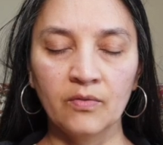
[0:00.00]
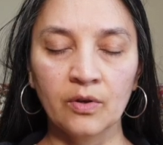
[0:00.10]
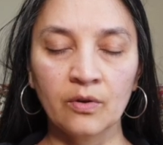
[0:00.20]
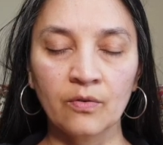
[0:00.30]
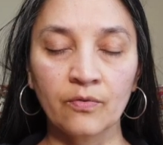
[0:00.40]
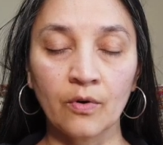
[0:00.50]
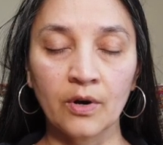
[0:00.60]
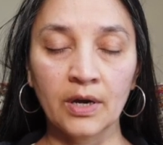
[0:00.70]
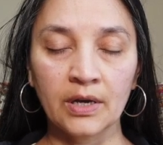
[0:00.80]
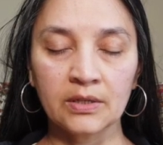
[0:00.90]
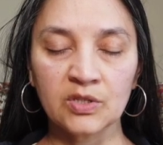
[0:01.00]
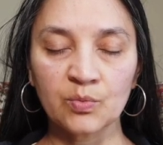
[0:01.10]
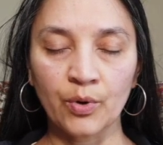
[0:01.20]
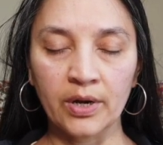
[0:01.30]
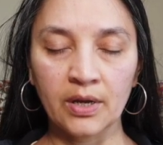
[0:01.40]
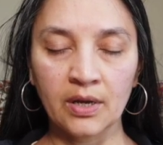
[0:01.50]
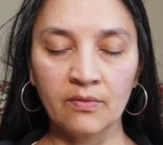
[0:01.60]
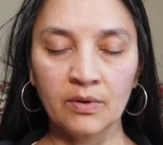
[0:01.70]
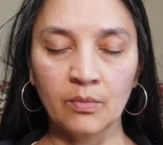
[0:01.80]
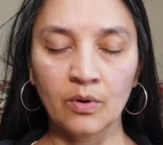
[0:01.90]
Feel your forehead spreading
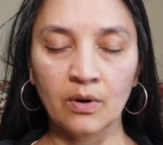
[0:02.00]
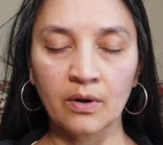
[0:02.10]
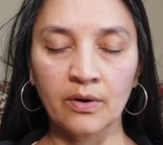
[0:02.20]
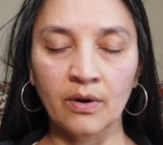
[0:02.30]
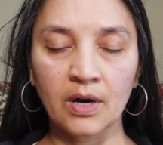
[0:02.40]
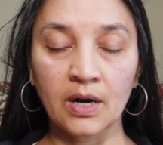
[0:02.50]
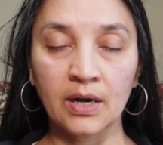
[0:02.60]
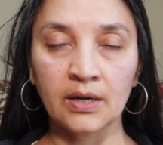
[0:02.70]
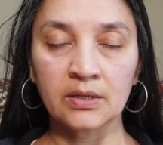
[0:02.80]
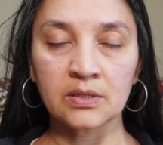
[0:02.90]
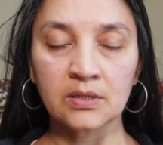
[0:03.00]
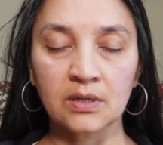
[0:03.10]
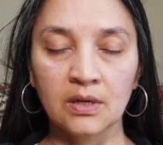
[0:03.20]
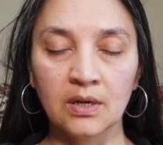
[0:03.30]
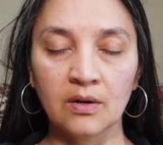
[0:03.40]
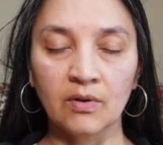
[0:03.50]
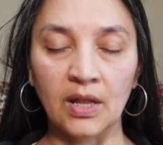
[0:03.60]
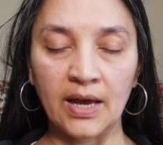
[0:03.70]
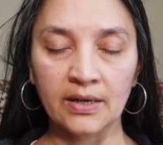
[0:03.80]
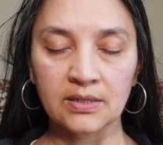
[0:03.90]
even more, your eyes
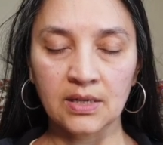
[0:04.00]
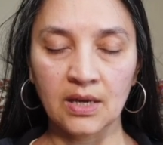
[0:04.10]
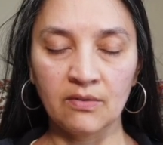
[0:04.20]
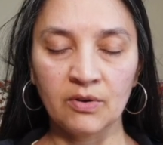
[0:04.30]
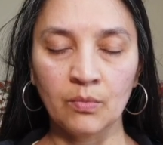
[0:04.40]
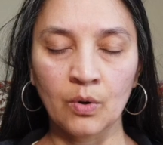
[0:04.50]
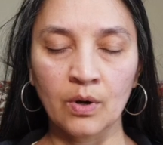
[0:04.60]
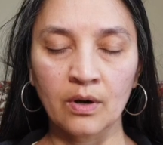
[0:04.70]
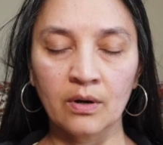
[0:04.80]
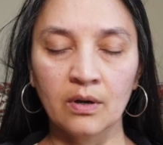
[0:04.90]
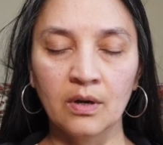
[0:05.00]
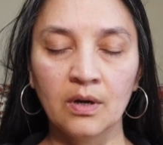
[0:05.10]
relaxing even more,